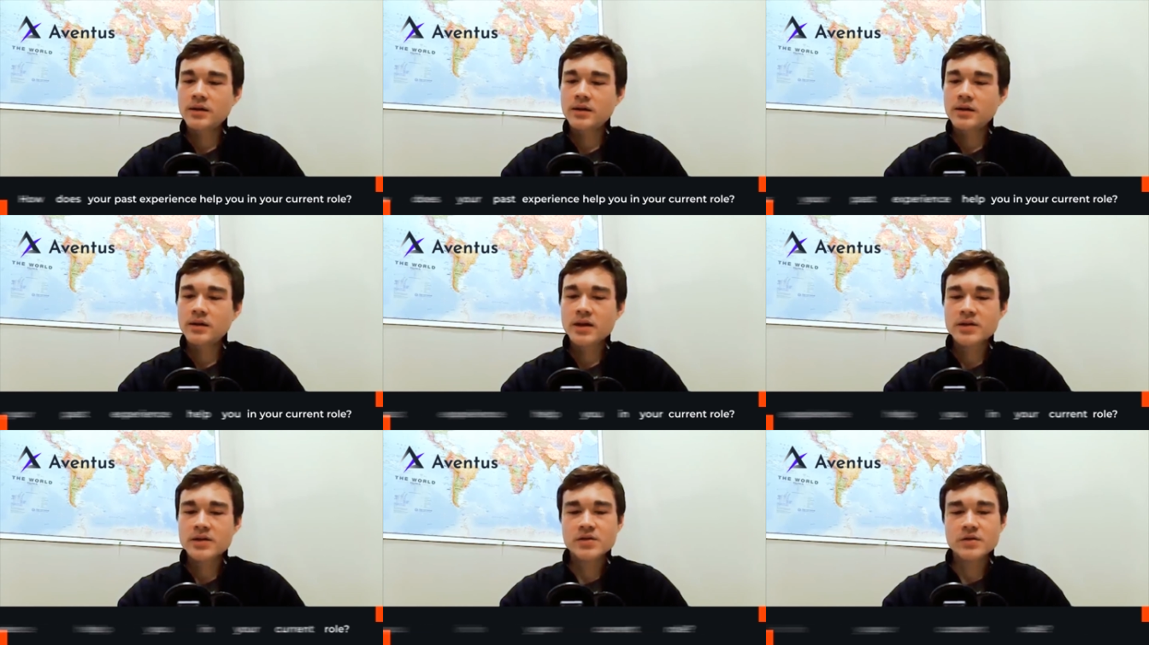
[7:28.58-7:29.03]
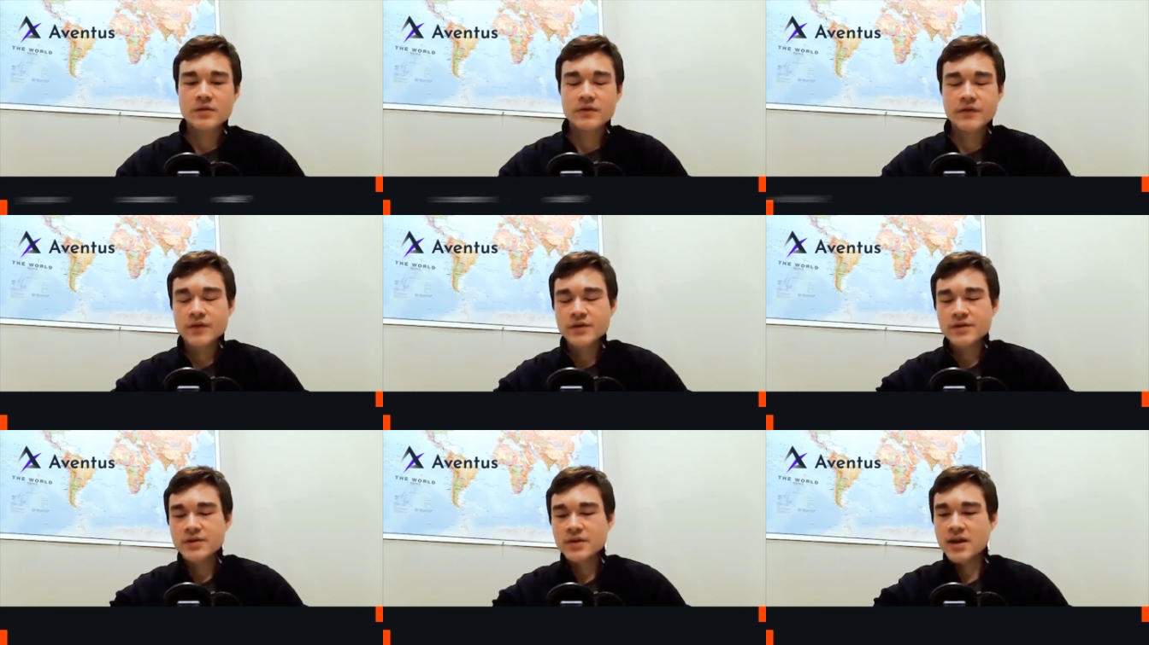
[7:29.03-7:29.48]
yeah, so
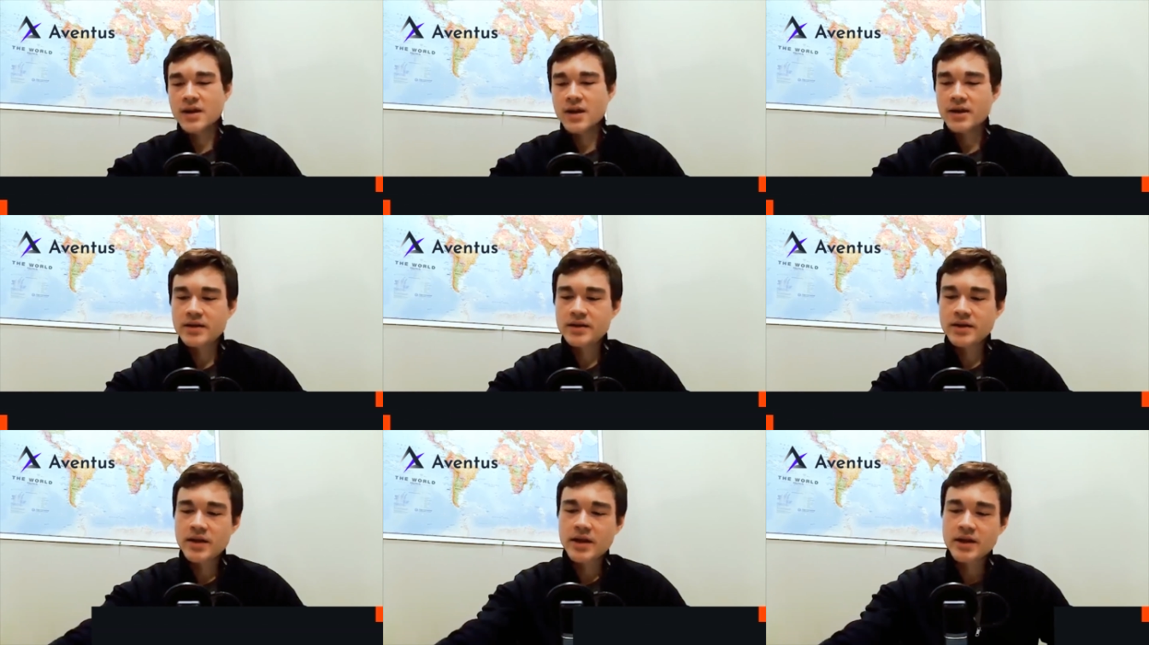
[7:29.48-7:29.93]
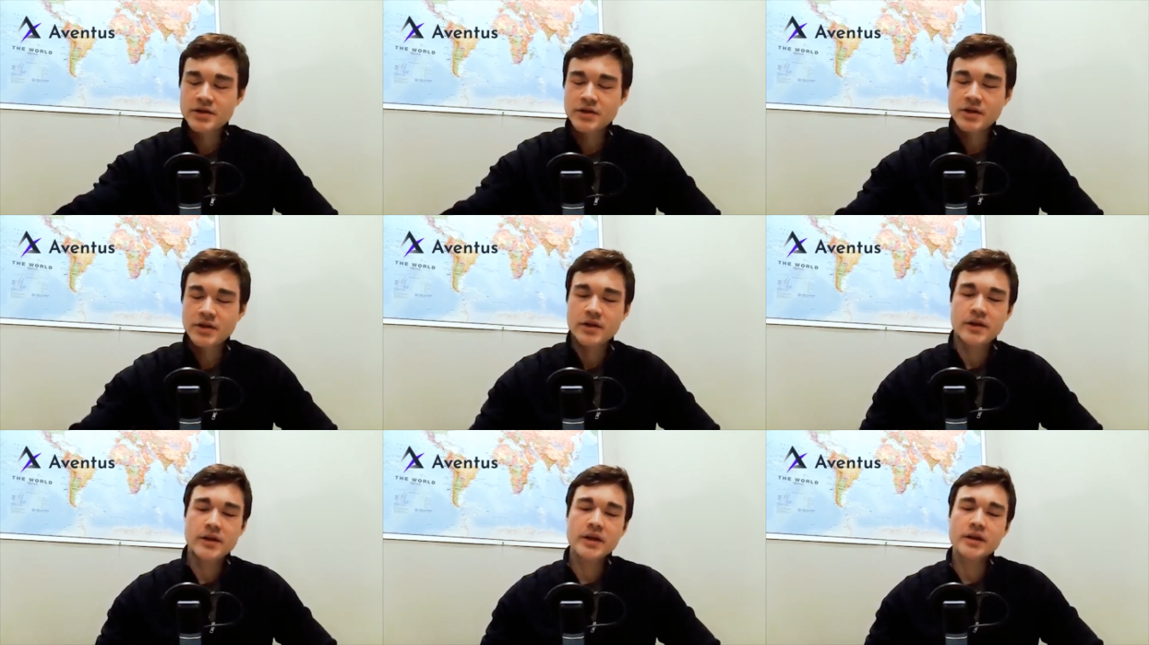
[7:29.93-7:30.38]
first I, I did
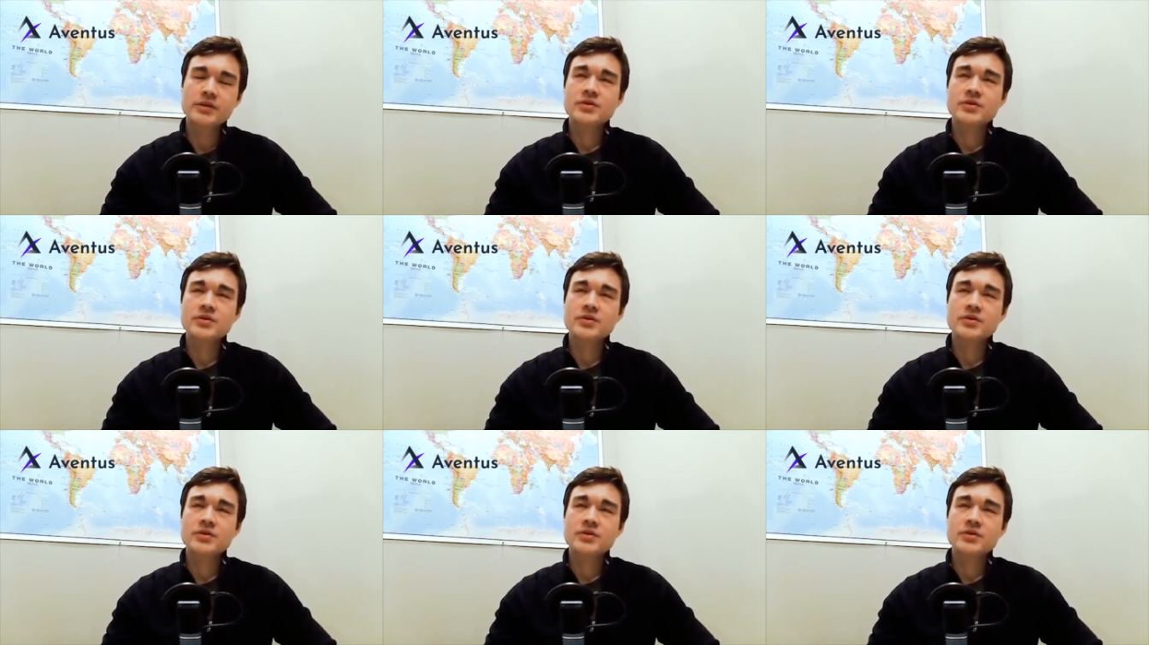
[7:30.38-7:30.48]
engineering,